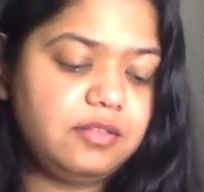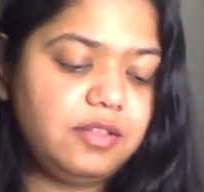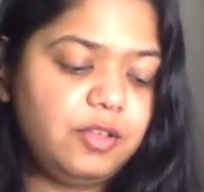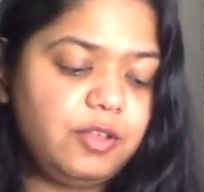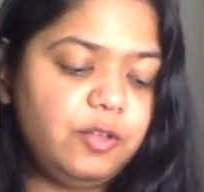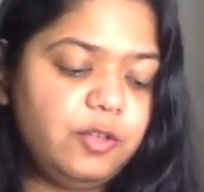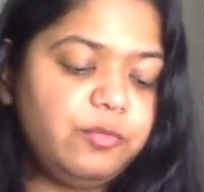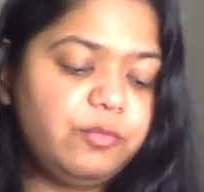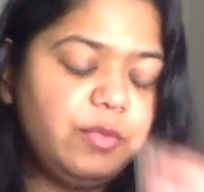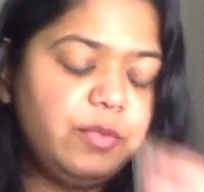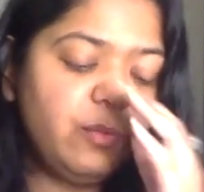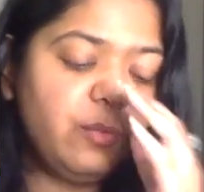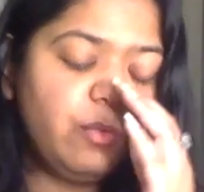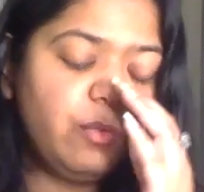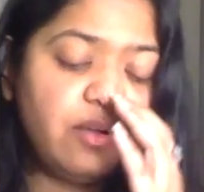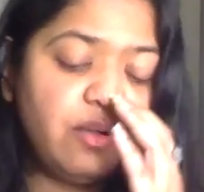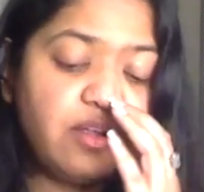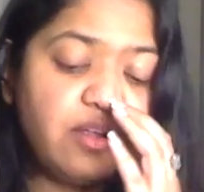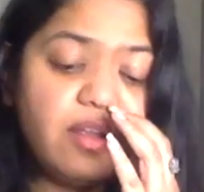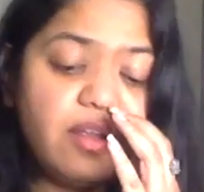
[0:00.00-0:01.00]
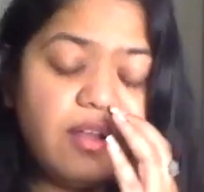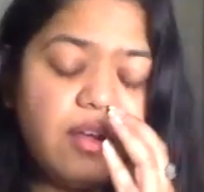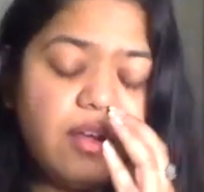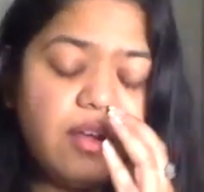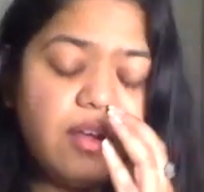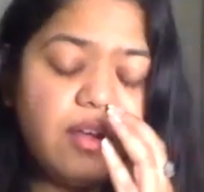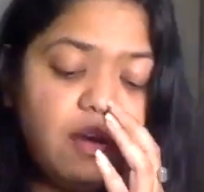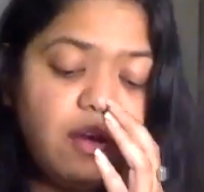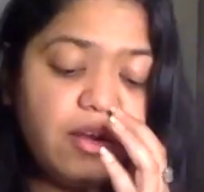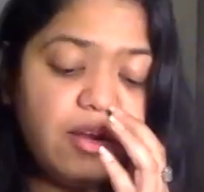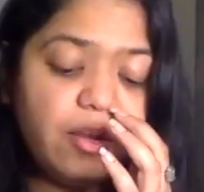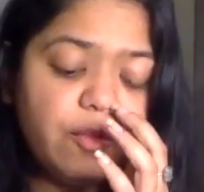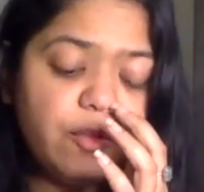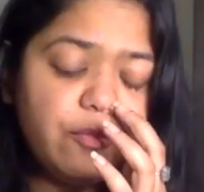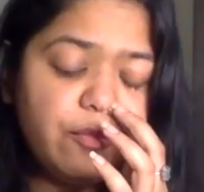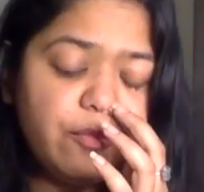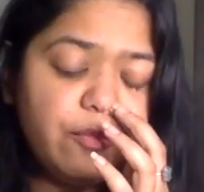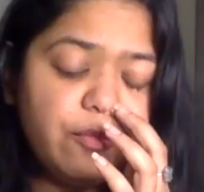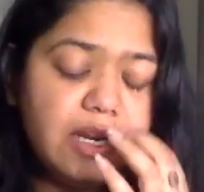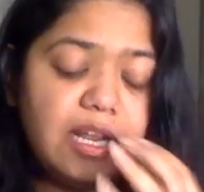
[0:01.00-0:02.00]
You've been working hard. You've
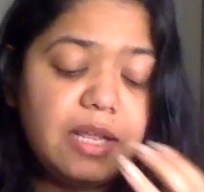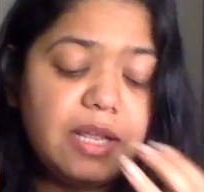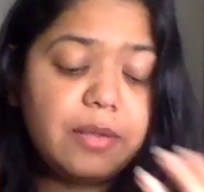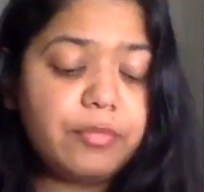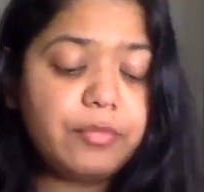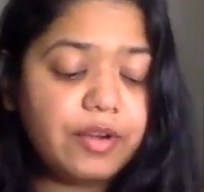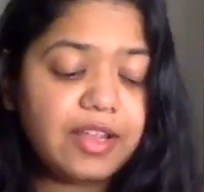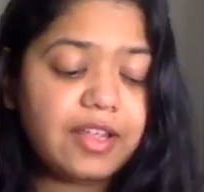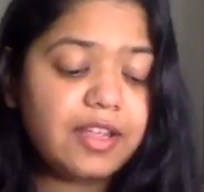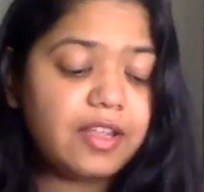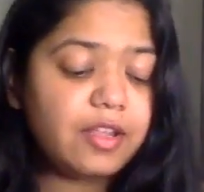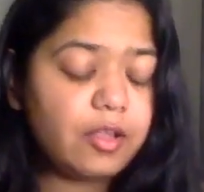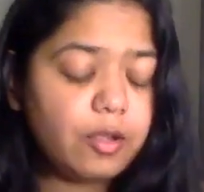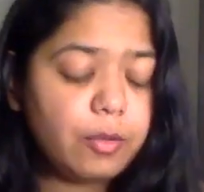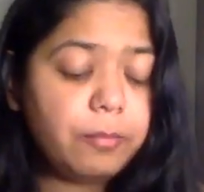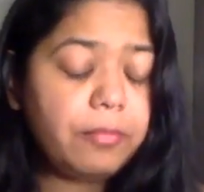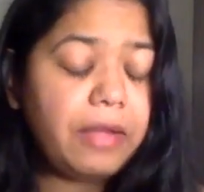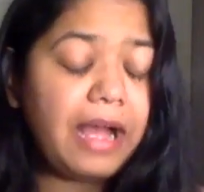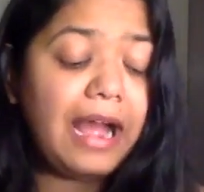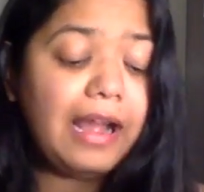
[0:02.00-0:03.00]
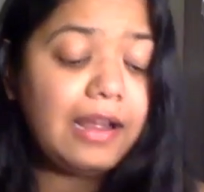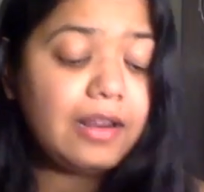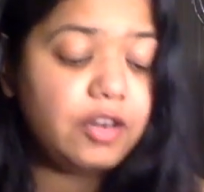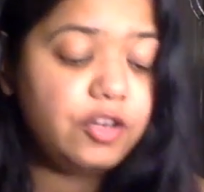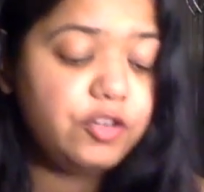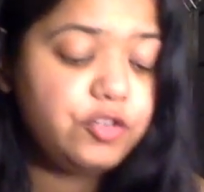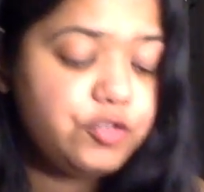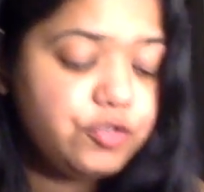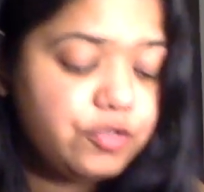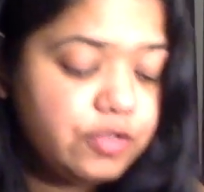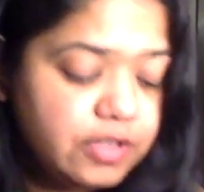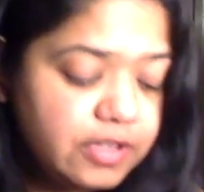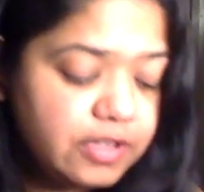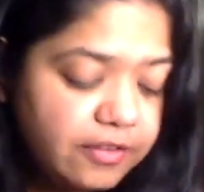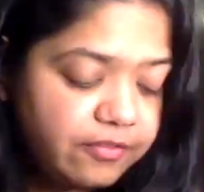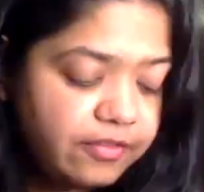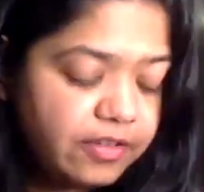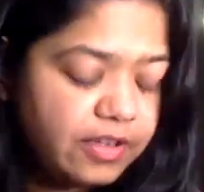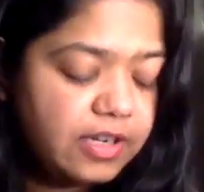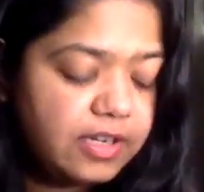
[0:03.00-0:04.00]
been like breaking your back literally.
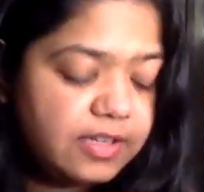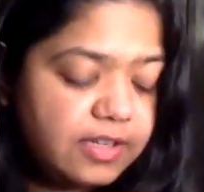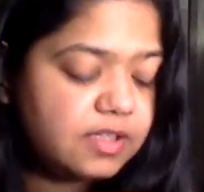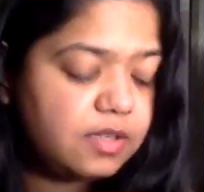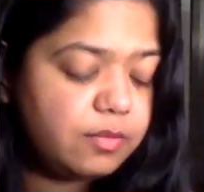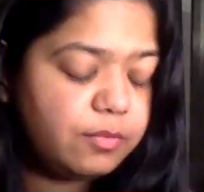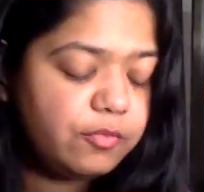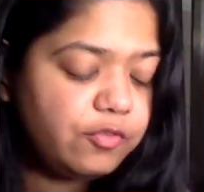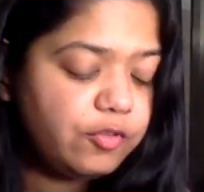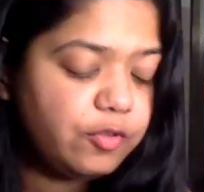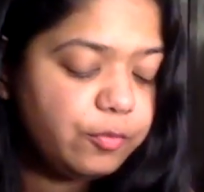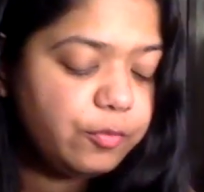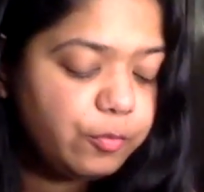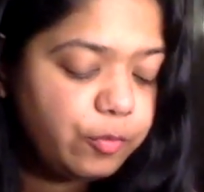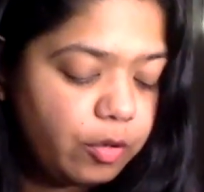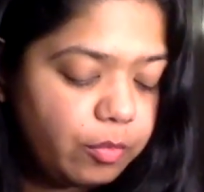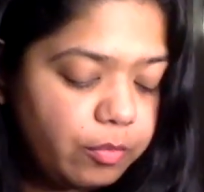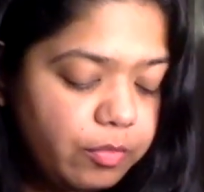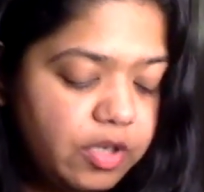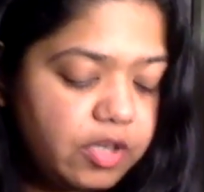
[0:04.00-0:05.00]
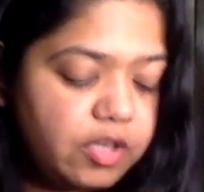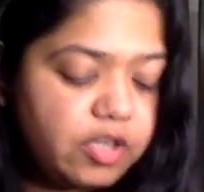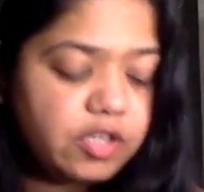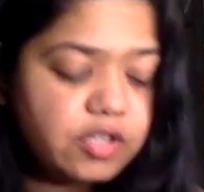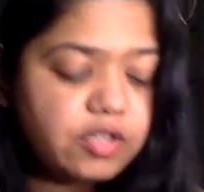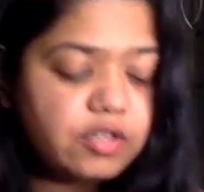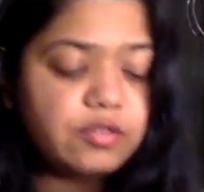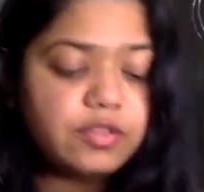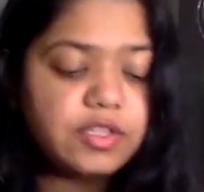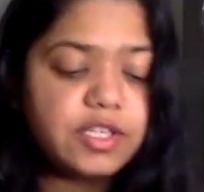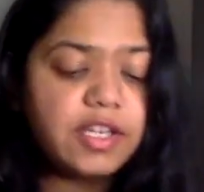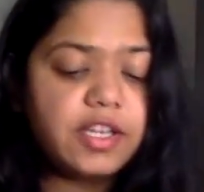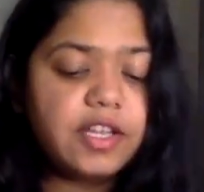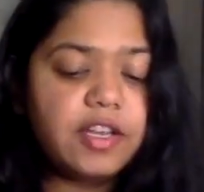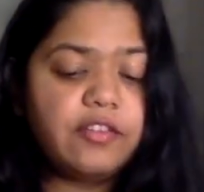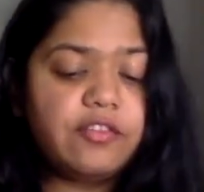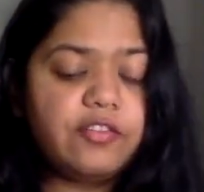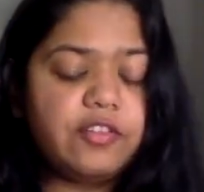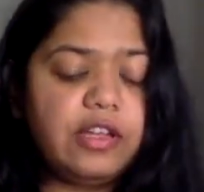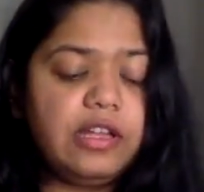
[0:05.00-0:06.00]
I feel like some of you probably need to take
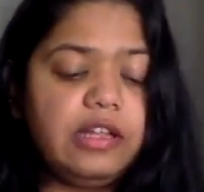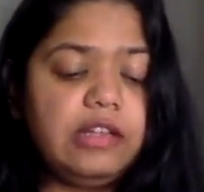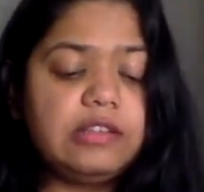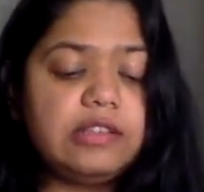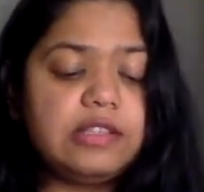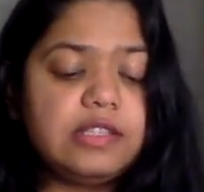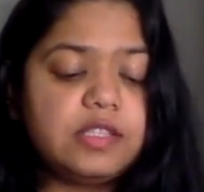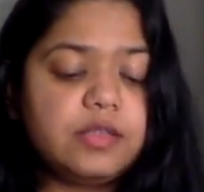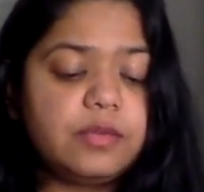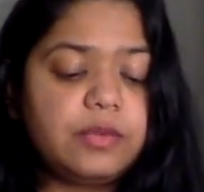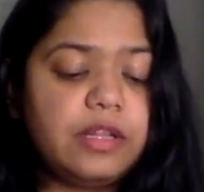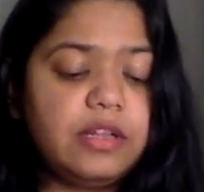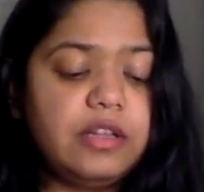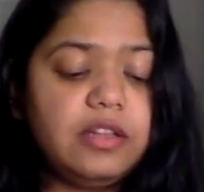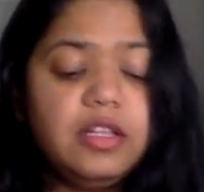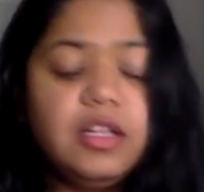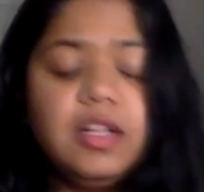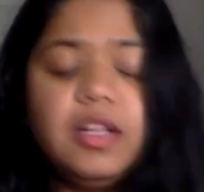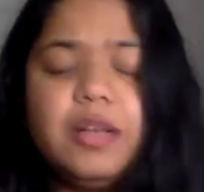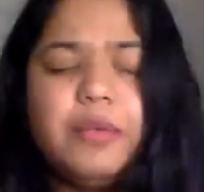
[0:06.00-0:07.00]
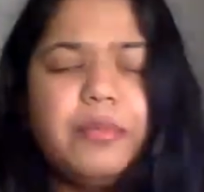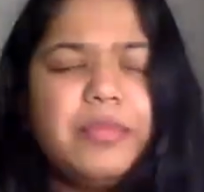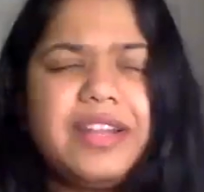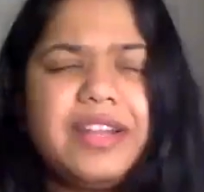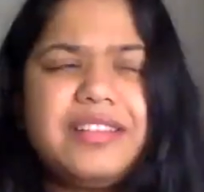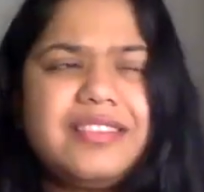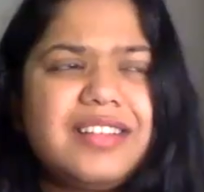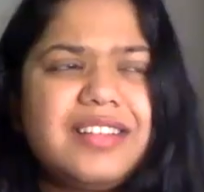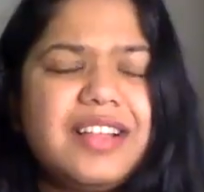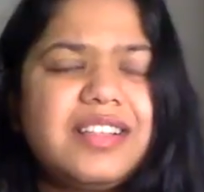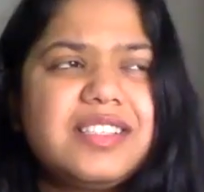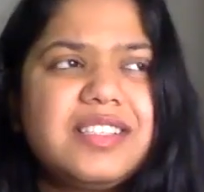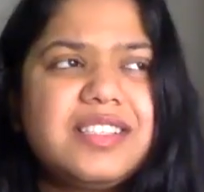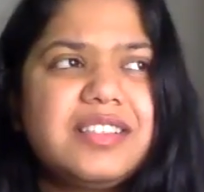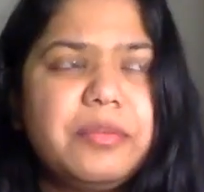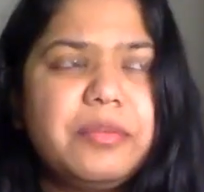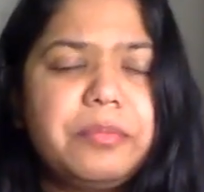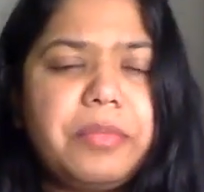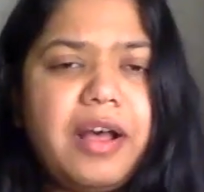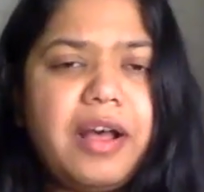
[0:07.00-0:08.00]
care of your health as well. But I think that's in
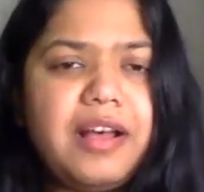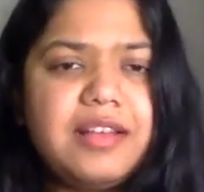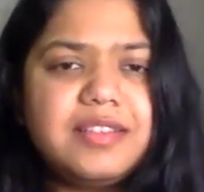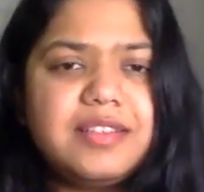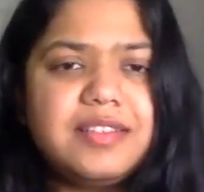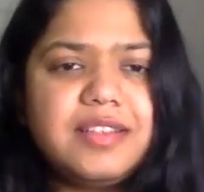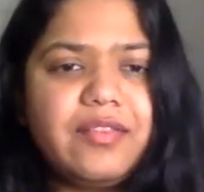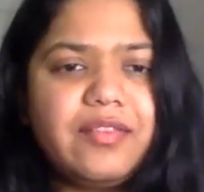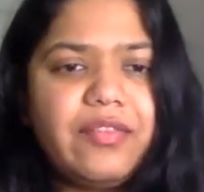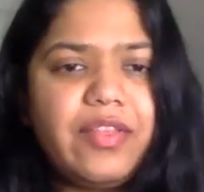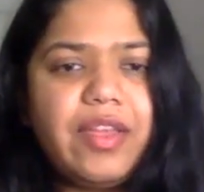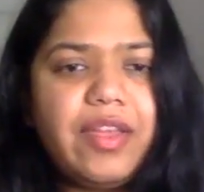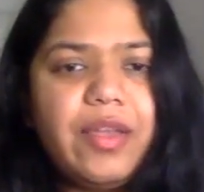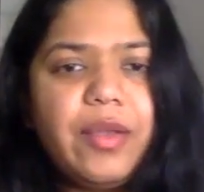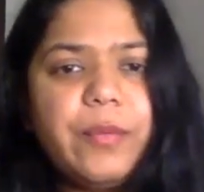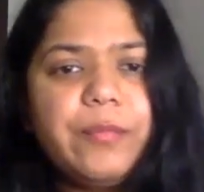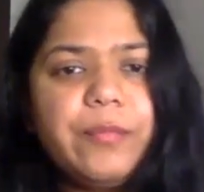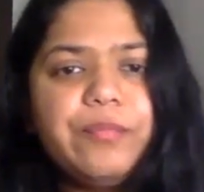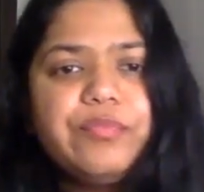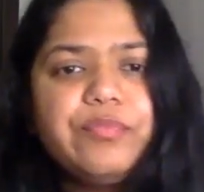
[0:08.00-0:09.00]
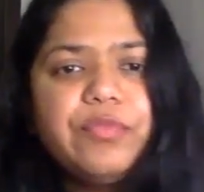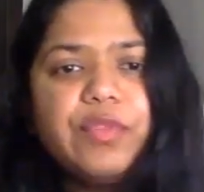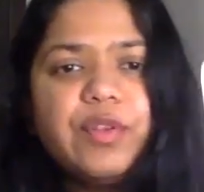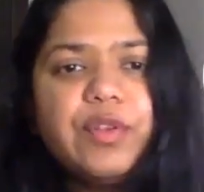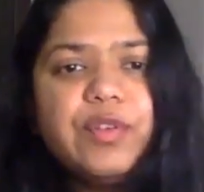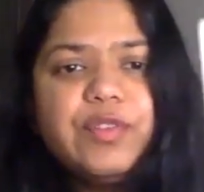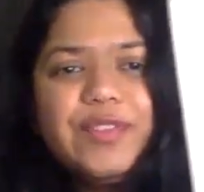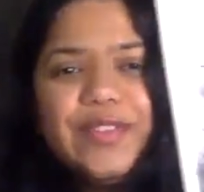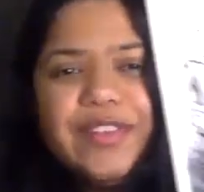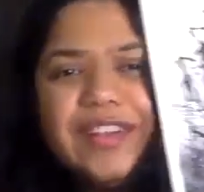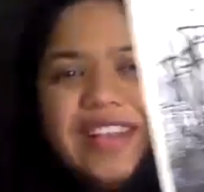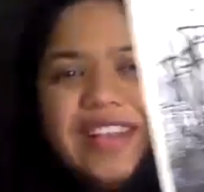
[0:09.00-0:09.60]
the past, I think. Because you're